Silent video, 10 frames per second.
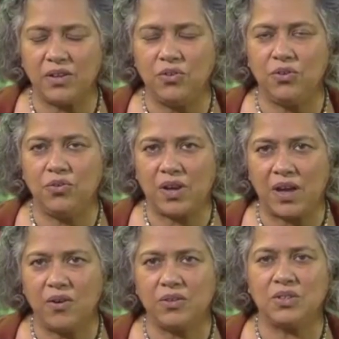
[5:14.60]
you, you
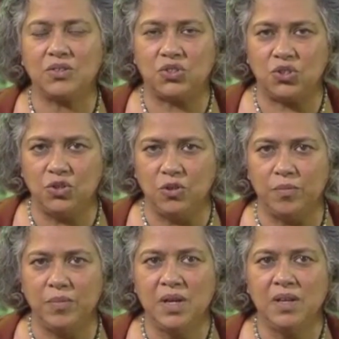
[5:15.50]
cannot
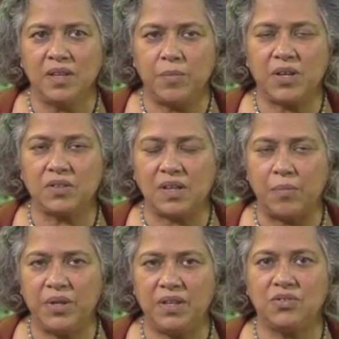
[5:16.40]
assume that because
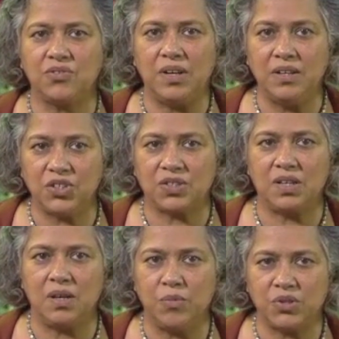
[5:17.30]
somebody is
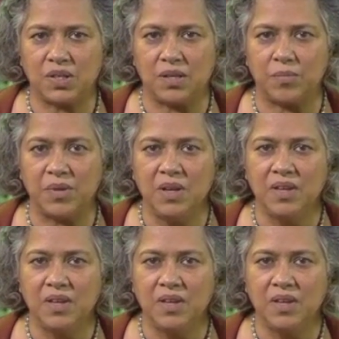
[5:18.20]
religiously a Muslim,